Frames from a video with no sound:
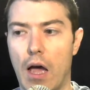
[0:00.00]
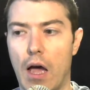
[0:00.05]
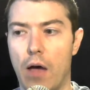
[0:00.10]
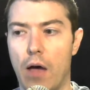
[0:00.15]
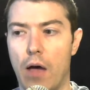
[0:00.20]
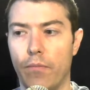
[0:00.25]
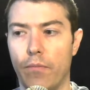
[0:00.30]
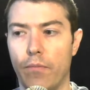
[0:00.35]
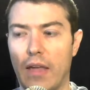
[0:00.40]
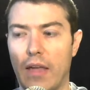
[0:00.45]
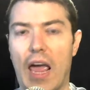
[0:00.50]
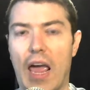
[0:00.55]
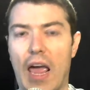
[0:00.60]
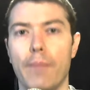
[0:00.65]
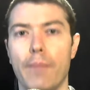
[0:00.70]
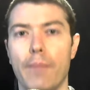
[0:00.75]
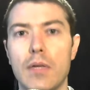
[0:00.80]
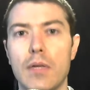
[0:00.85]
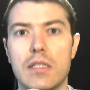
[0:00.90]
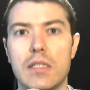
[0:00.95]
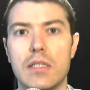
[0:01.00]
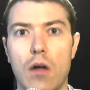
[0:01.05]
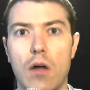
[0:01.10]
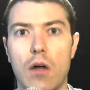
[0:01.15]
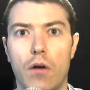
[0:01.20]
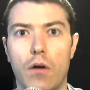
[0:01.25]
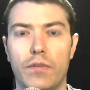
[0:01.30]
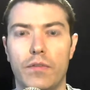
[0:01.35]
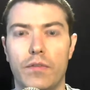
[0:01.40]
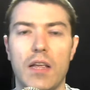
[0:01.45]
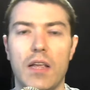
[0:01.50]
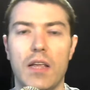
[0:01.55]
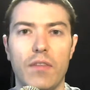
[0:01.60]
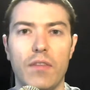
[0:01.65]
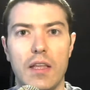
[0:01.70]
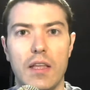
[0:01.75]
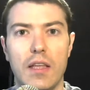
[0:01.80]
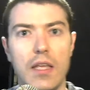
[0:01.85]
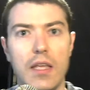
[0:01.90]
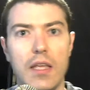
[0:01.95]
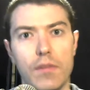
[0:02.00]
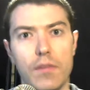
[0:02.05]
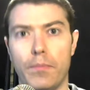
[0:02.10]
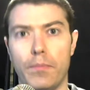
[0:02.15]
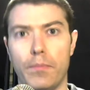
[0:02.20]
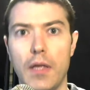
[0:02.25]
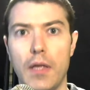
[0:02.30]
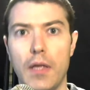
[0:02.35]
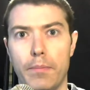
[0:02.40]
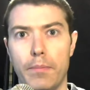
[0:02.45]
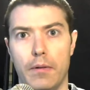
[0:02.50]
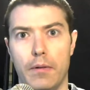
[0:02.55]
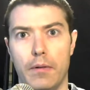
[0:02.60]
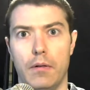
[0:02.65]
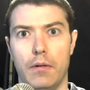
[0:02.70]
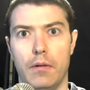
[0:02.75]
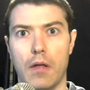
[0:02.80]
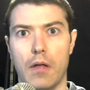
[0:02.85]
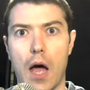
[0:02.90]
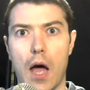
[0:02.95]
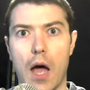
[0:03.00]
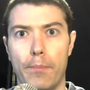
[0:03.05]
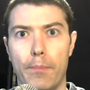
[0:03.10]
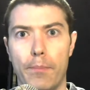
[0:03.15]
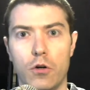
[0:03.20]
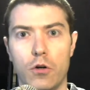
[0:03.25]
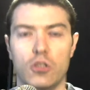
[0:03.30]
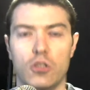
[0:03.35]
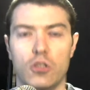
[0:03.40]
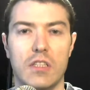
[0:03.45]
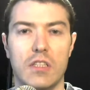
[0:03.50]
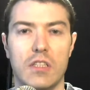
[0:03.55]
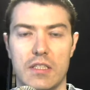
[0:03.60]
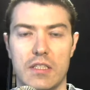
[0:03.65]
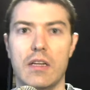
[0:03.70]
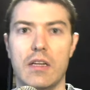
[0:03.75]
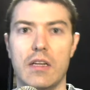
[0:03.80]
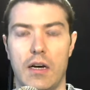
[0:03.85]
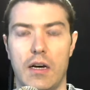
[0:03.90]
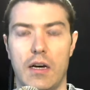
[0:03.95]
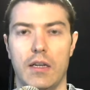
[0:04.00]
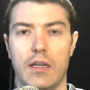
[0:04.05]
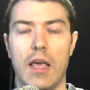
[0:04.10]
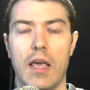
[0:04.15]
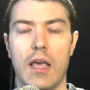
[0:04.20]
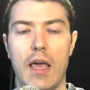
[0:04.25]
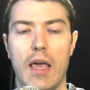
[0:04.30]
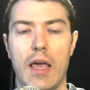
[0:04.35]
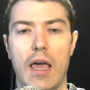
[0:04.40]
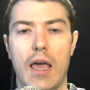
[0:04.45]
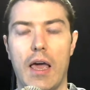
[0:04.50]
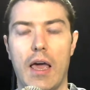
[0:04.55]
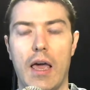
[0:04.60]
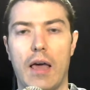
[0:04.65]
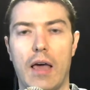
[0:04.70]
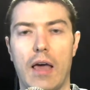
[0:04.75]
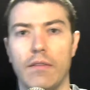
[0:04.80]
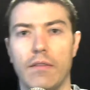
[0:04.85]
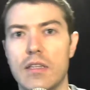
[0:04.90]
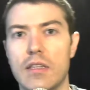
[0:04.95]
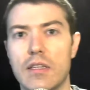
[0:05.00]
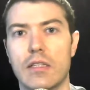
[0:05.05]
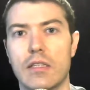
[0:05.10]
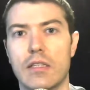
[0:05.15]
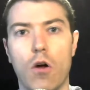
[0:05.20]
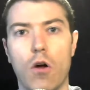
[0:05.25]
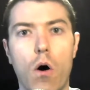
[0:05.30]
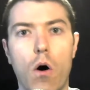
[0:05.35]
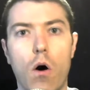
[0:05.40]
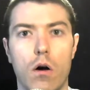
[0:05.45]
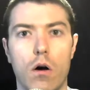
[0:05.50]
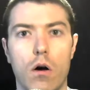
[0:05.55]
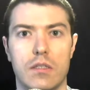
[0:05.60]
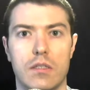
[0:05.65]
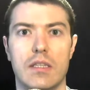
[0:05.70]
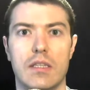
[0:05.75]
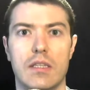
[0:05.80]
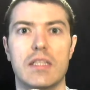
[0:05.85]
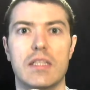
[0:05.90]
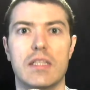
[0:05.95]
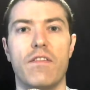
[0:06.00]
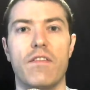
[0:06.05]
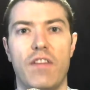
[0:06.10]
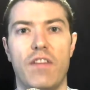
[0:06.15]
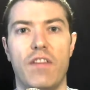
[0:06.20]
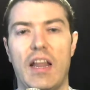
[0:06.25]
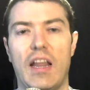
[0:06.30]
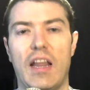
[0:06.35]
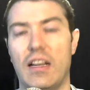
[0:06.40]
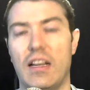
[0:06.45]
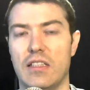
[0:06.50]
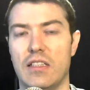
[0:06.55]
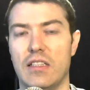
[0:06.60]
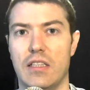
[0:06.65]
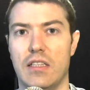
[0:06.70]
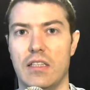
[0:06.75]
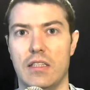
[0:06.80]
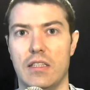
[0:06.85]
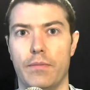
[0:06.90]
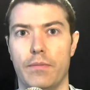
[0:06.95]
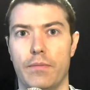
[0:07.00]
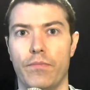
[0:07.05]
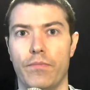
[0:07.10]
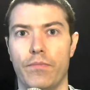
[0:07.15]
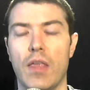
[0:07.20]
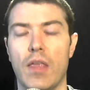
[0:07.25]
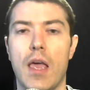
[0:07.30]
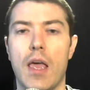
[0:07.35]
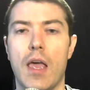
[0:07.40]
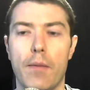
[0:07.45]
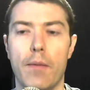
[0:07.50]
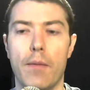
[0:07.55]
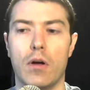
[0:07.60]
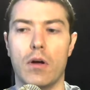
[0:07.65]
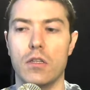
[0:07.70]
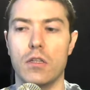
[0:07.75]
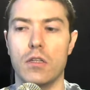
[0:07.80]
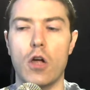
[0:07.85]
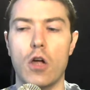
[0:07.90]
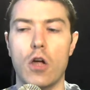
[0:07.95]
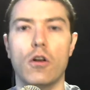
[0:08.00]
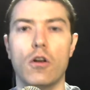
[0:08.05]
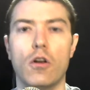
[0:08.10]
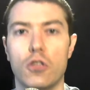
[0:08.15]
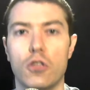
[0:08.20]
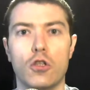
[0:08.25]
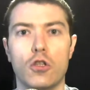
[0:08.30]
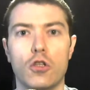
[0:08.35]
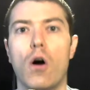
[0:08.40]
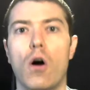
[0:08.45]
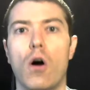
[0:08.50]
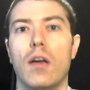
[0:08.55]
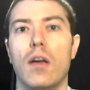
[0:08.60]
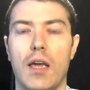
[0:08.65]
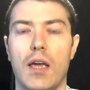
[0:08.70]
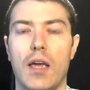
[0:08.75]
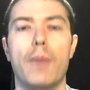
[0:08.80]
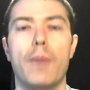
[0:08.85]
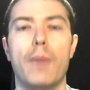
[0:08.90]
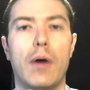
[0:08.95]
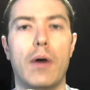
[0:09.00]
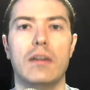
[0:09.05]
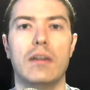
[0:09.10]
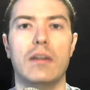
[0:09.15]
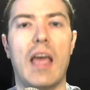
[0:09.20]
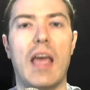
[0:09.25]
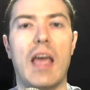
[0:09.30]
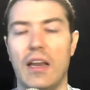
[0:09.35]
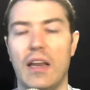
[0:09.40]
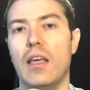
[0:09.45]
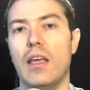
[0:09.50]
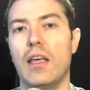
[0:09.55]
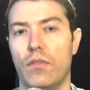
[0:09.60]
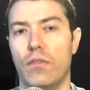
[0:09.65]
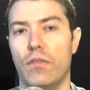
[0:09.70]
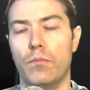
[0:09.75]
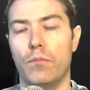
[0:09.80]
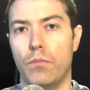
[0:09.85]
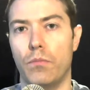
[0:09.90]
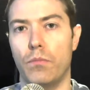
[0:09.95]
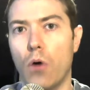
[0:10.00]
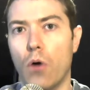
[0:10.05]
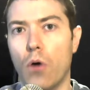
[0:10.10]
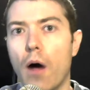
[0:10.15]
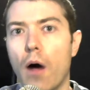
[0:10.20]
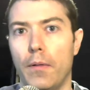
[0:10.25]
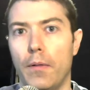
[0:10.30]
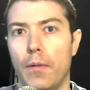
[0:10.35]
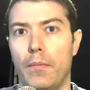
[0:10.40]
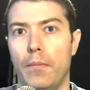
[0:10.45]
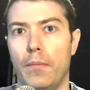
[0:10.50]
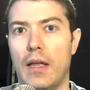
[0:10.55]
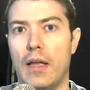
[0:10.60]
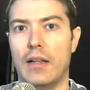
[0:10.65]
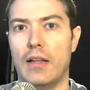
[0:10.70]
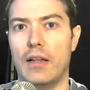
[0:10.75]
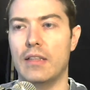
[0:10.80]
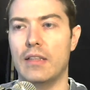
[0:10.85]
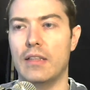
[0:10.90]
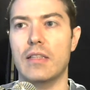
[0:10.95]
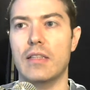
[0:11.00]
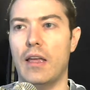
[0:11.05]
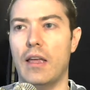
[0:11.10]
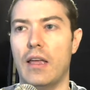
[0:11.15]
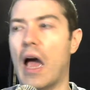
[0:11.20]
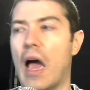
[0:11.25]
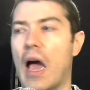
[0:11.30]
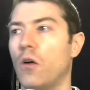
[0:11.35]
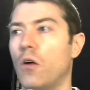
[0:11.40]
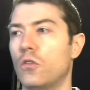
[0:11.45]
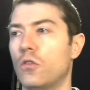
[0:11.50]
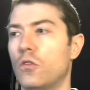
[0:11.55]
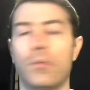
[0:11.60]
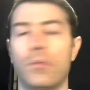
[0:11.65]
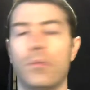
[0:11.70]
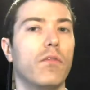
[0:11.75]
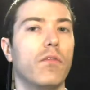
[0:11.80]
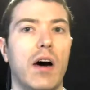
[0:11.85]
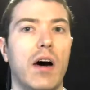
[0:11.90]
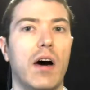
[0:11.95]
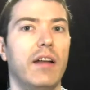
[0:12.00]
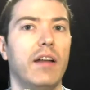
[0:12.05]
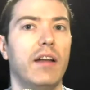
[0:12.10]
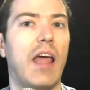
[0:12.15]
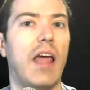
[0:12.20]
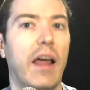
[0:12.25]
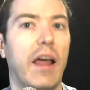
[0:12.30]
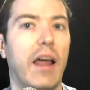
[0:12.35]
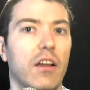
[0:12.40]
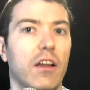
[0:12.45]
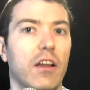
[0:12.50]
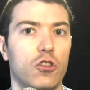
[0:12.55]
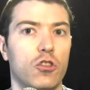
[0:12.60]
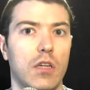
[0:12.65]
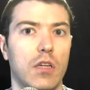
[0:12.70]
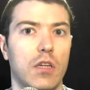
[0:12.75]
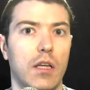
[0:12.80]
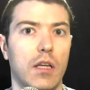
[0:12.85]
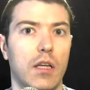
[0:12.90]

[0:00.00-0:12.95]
can be solved if evil people are pushed aside. And this causes fanaticism, because you're not talking about any given problem, like, let's say, how to provide energy.